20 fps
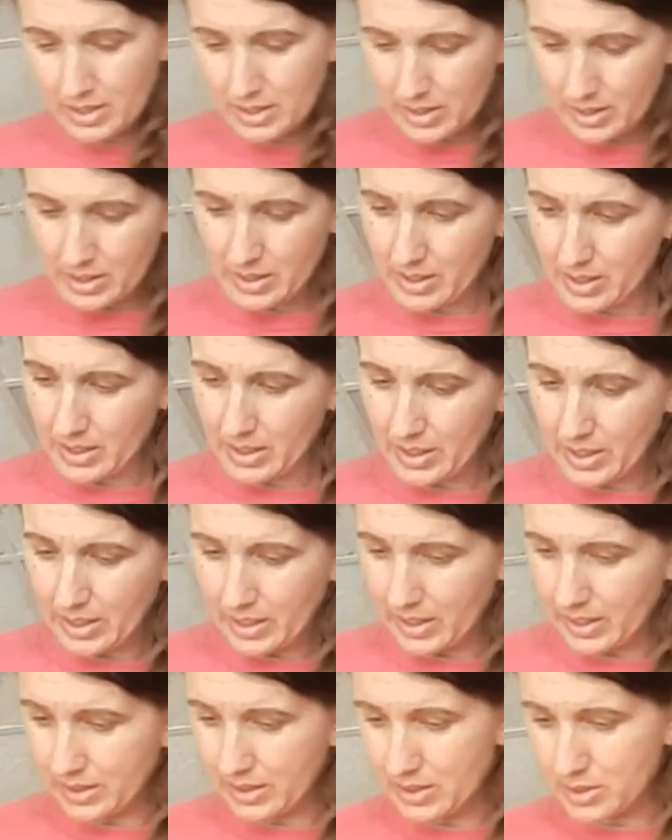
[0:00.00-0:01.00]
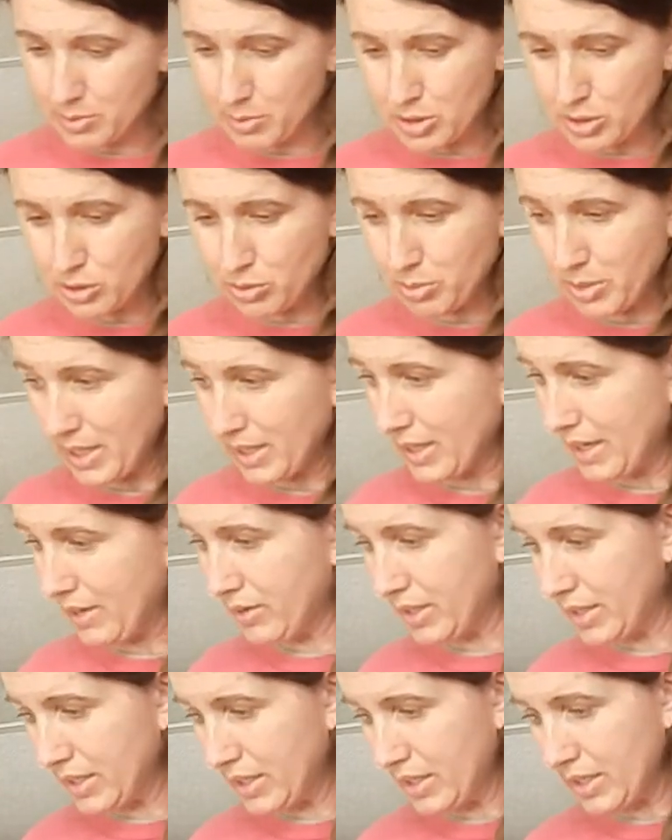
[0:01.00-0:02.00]
And I got to get this measured back out
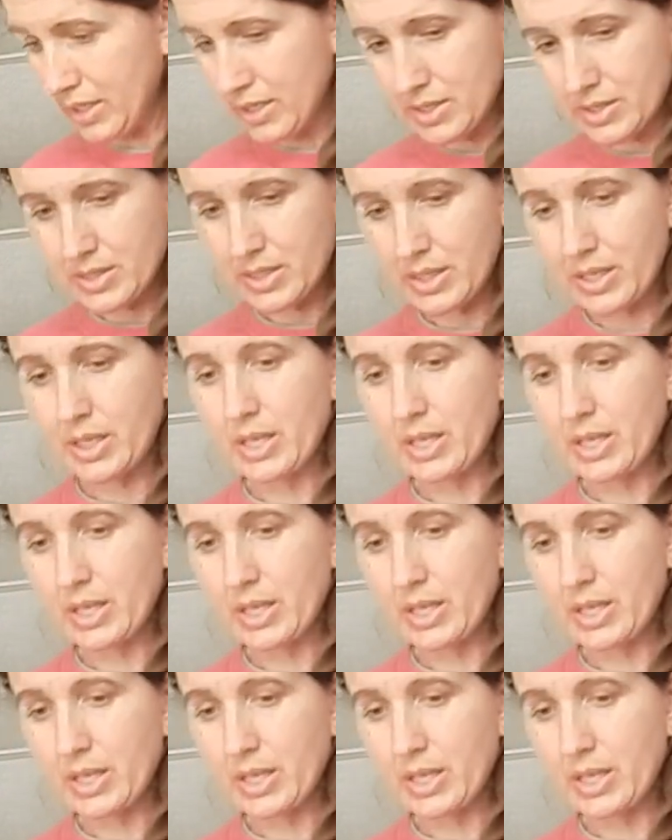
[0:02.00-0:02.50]
again because I